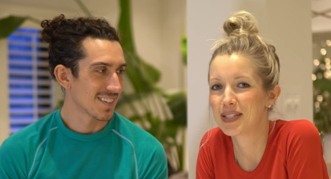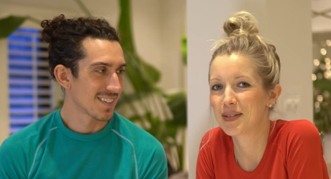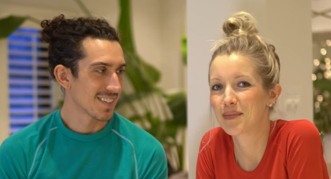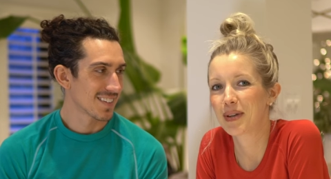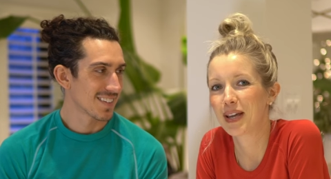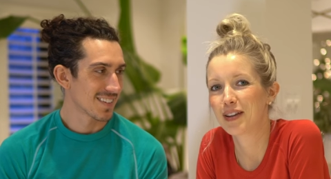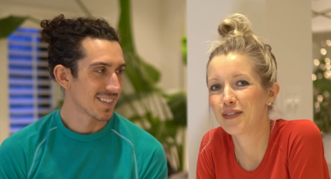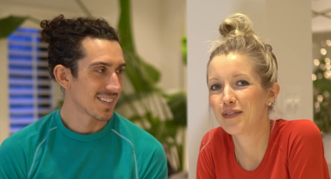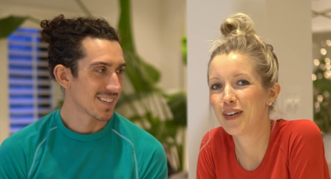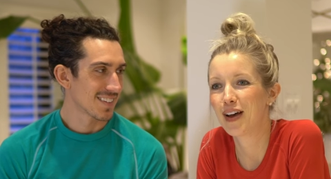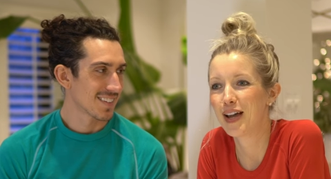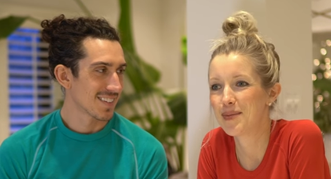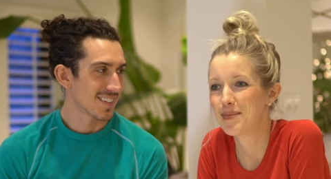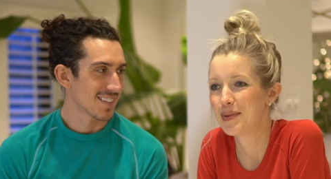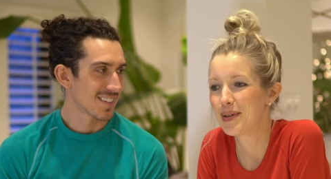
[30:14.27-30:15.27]
Speaker 1: been some kind of
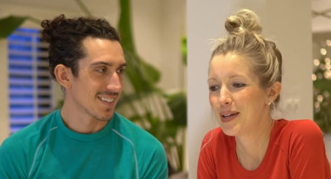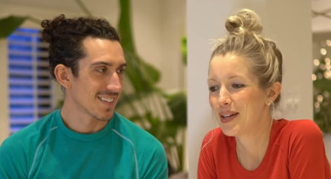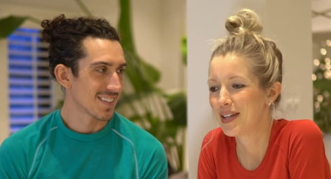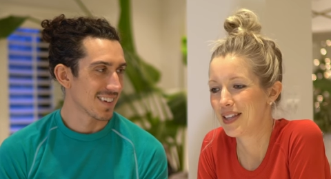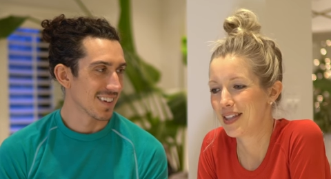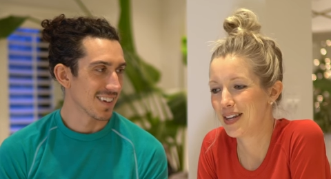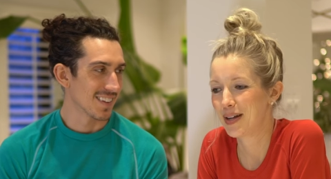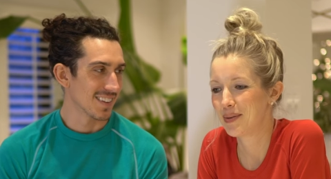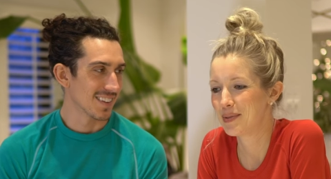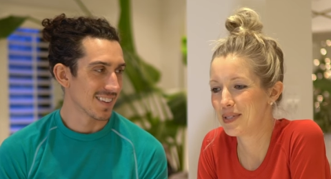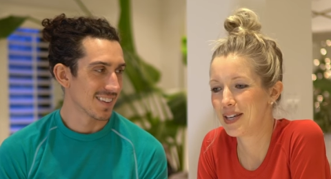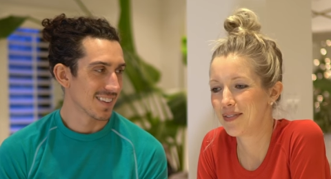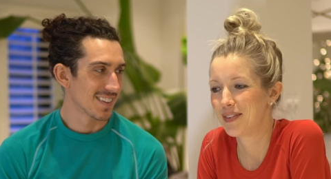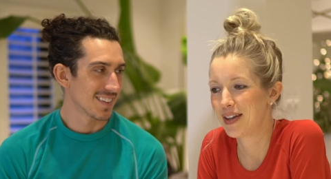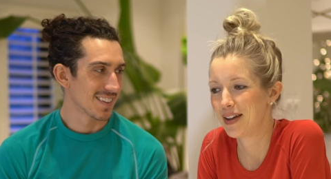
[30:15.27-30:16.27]
vibe yeah. that I was
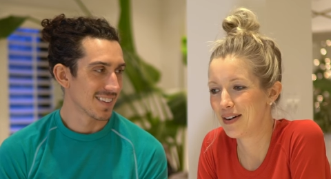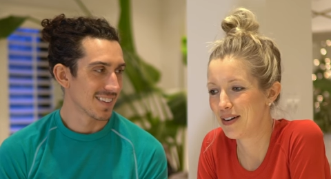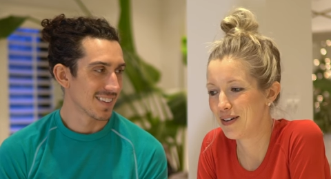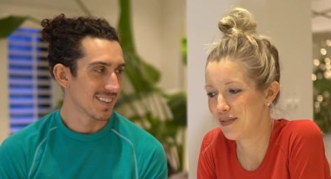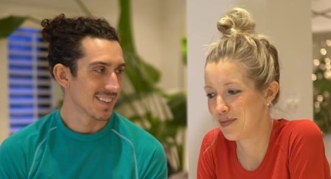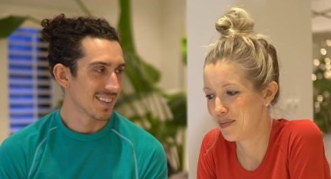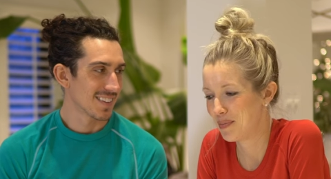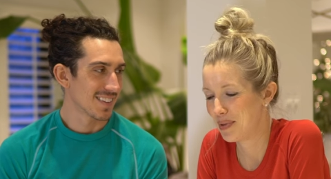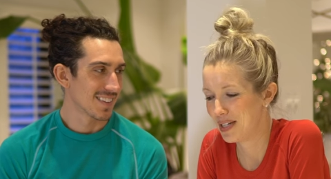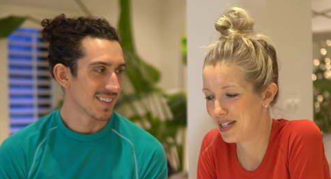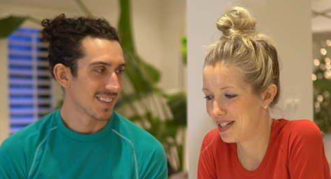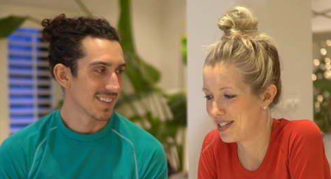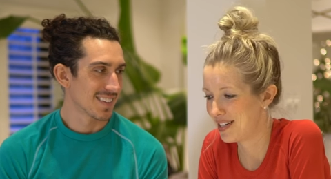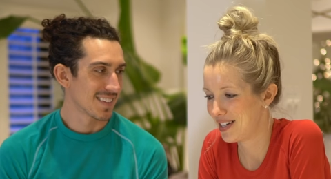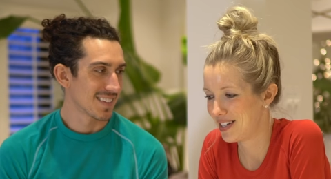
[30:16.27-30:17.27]
giving off,
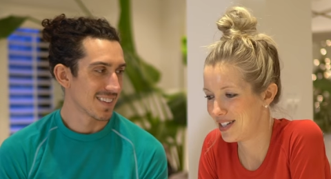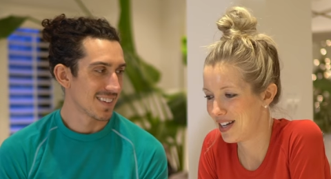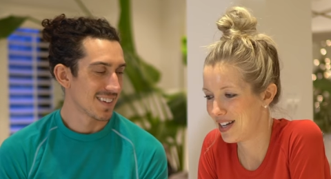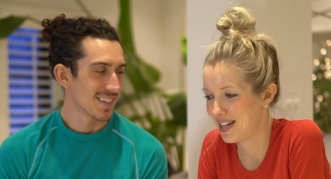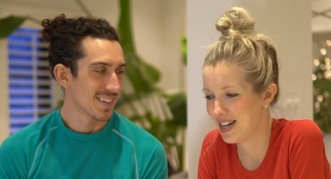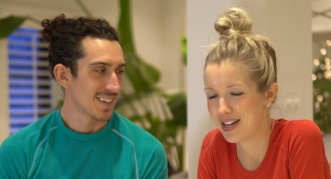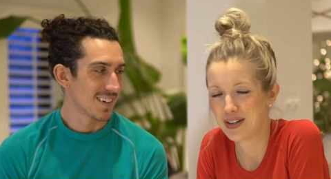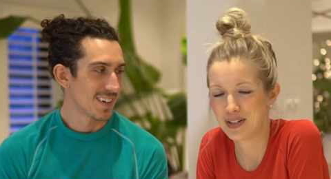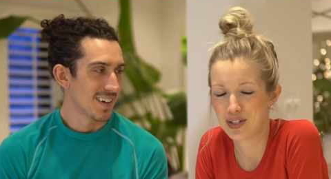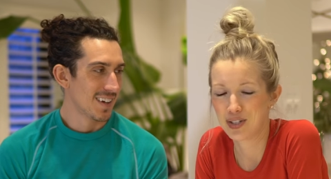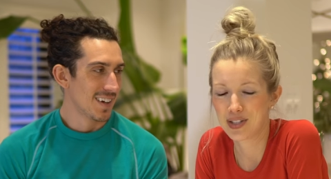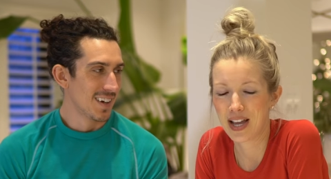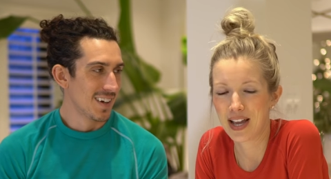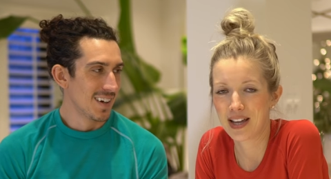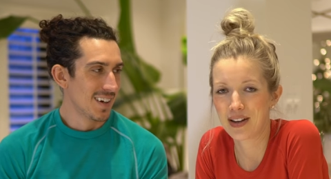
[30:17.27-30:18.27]
but it, I
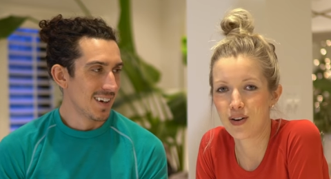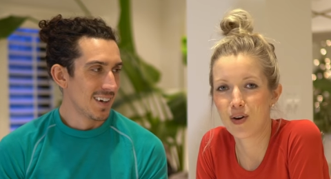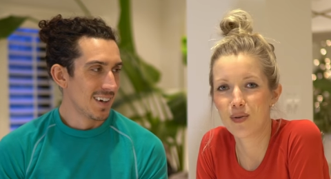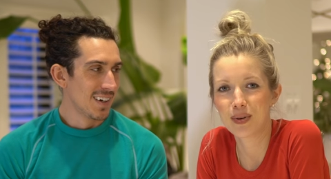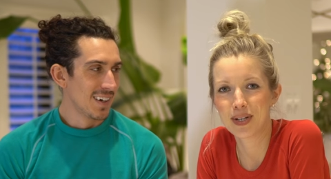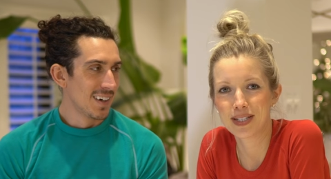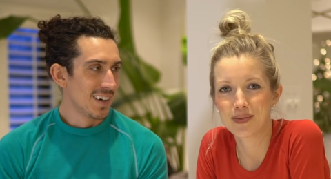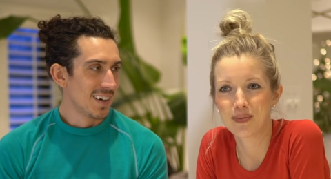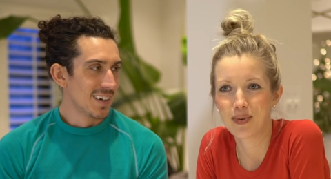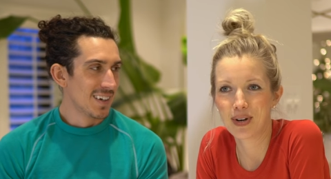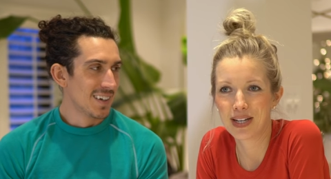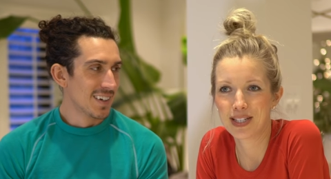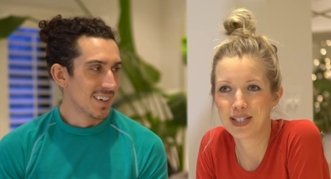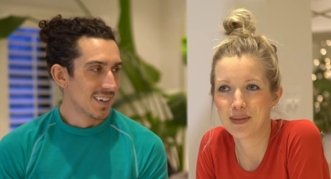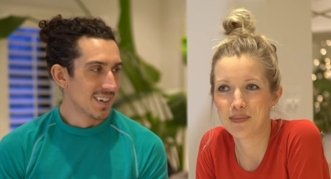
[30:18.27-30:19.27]
just I had always
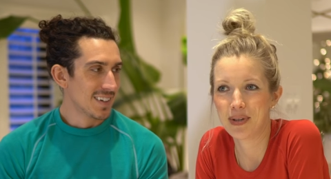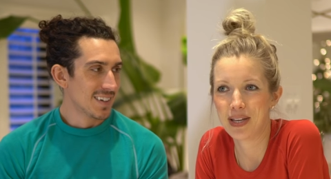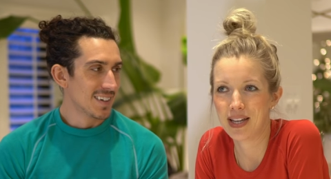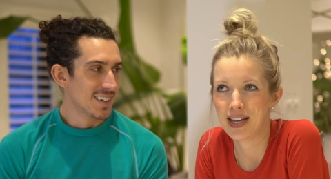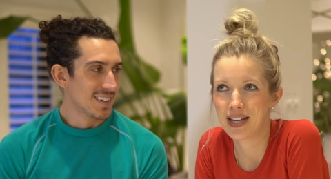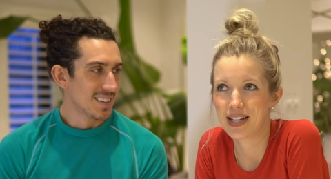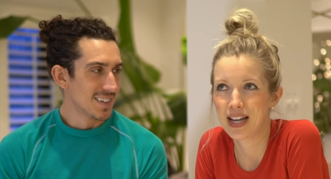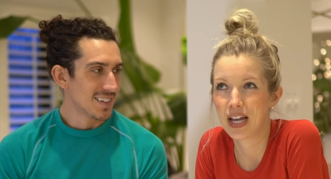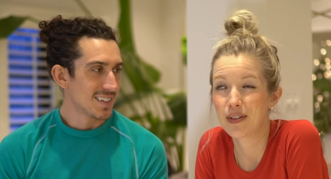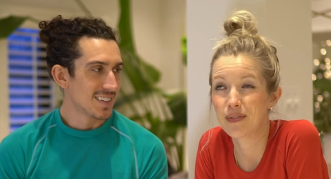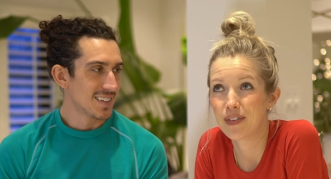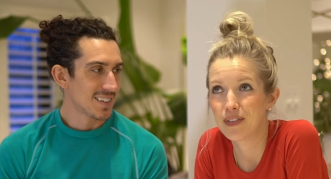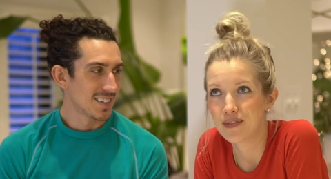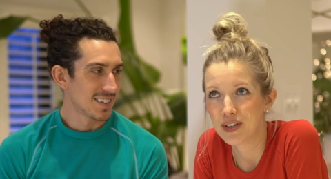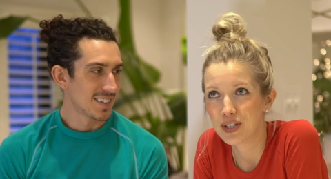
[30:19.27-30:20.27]
wanted to be and kind of
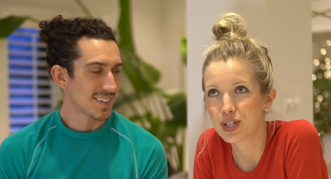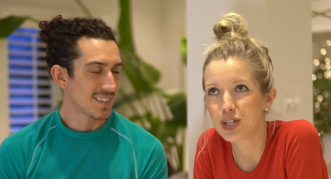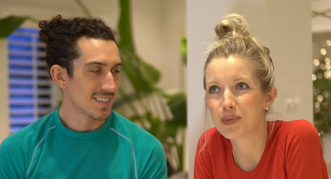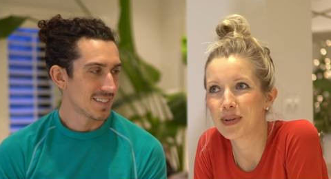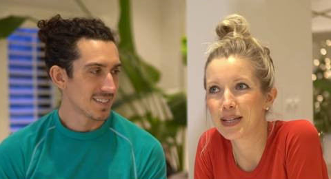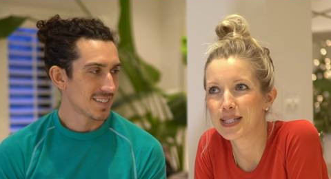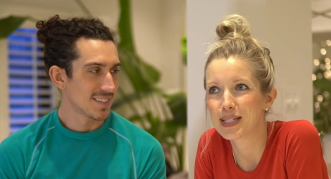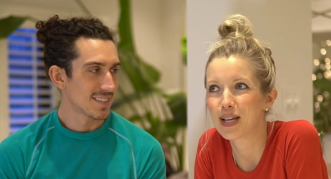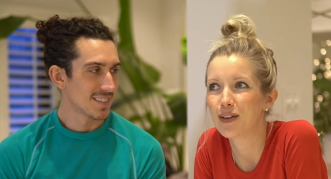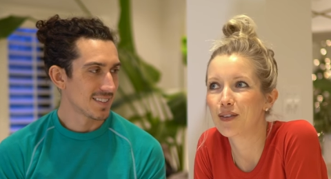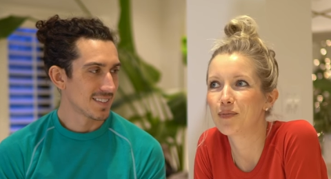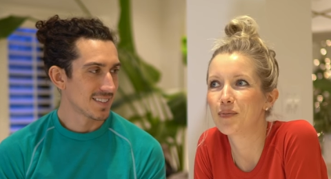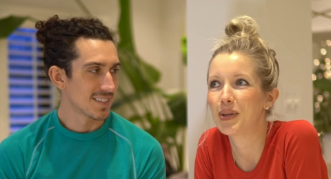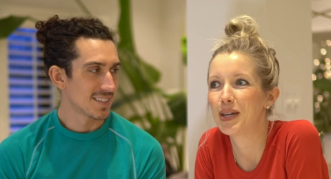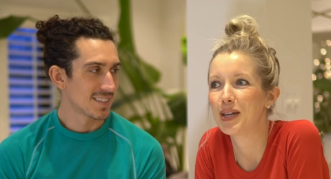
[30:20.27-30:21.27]
envisioned
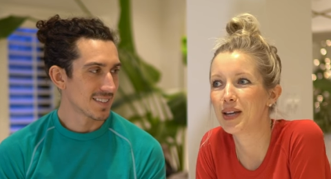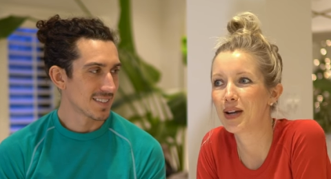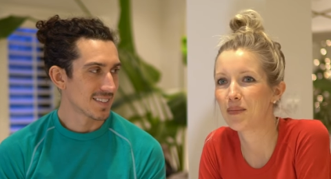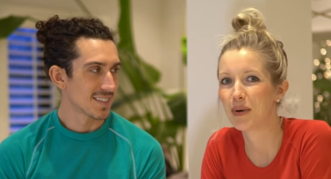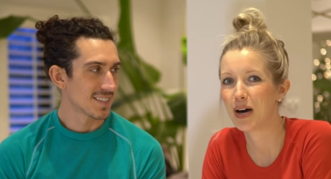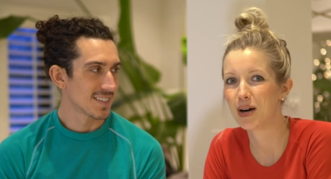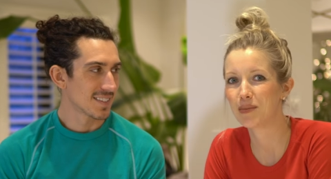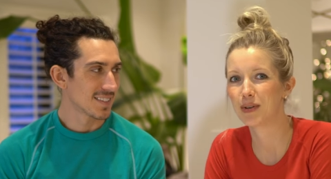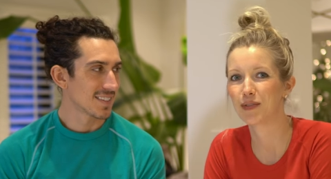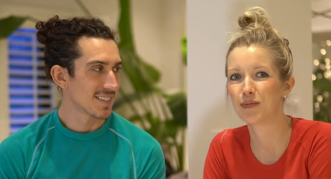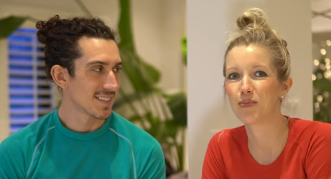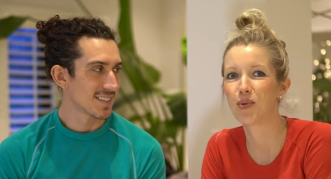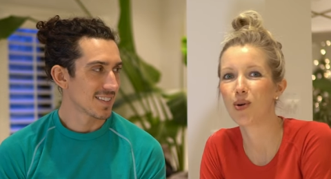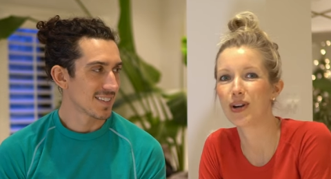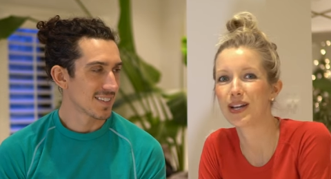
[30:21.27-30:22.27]
myself being a mom of
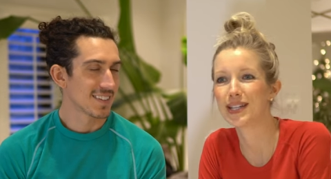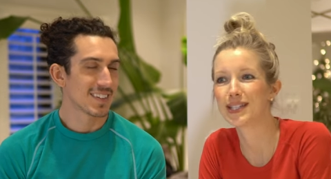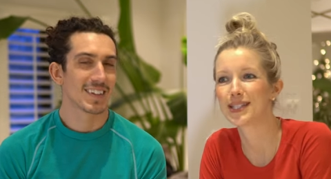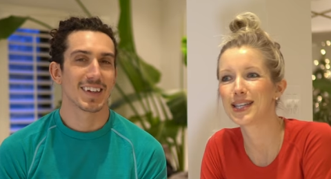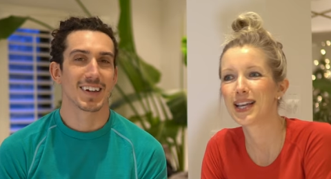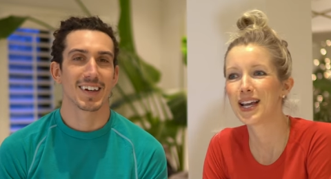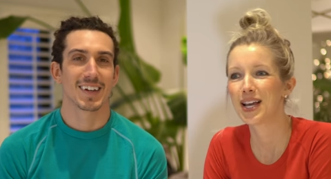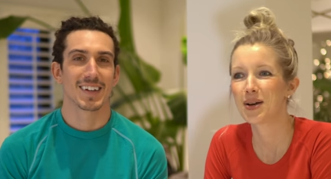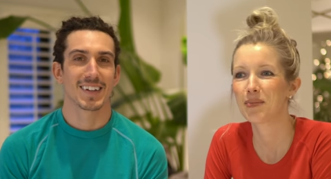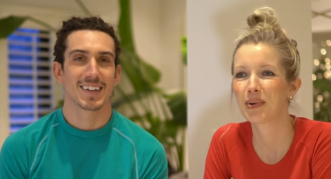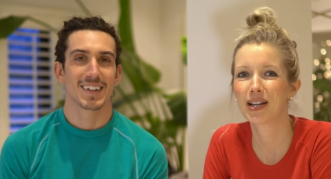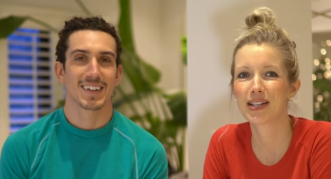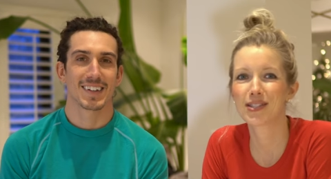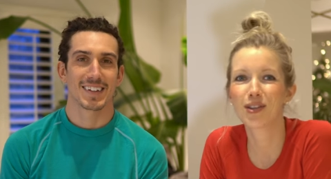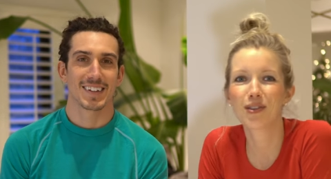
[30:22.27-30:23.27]
boys, yeah. but
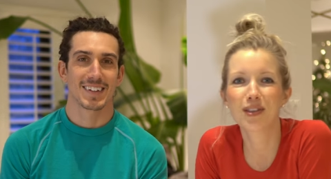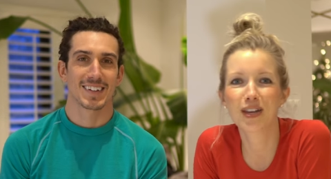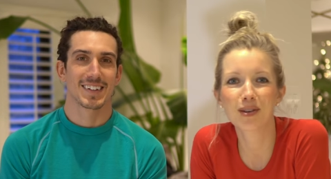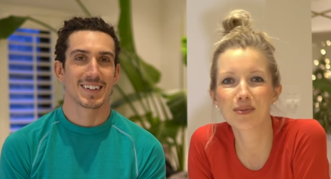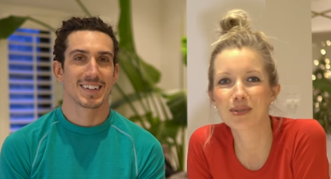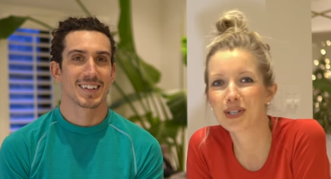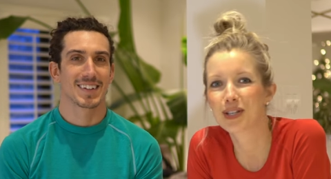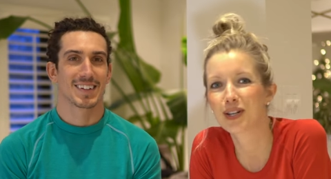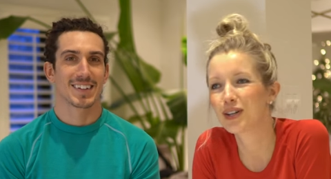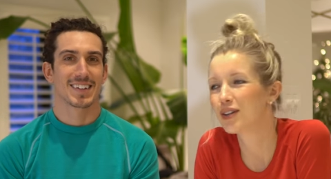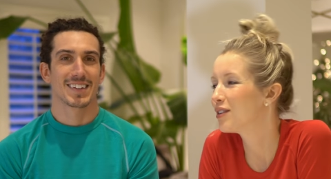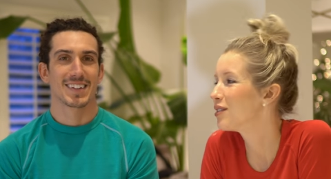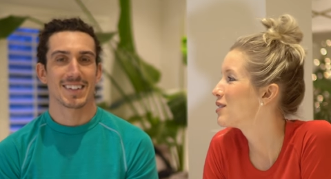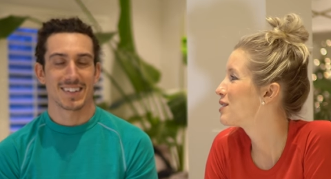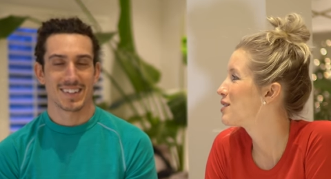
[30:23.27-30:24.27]
I still thought it was a
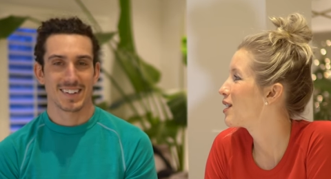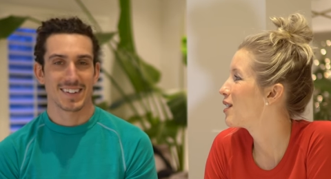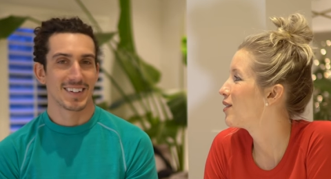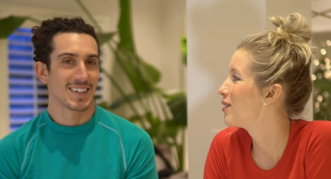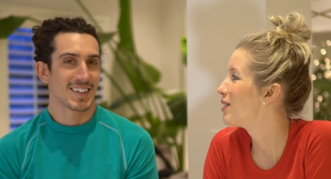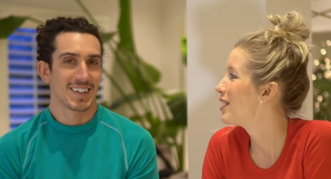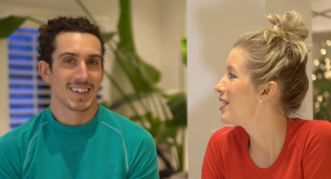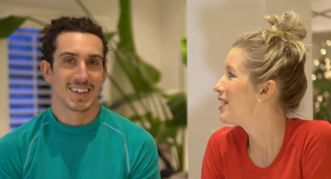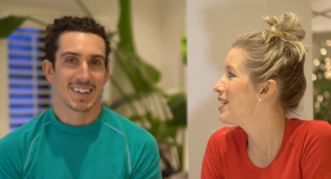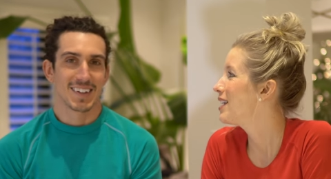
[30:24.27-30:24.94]
girl. So